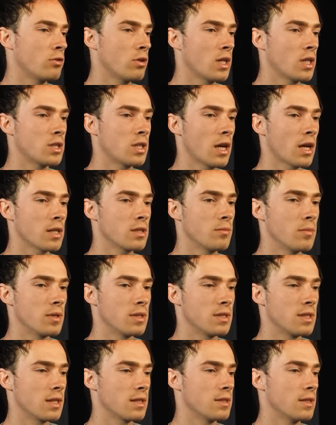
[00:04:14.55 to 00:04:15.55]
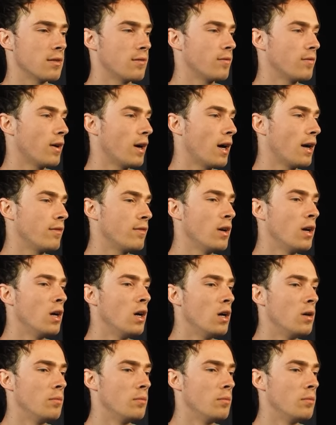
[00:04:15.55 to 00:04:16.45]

Trayce Jackson with 6 and 5,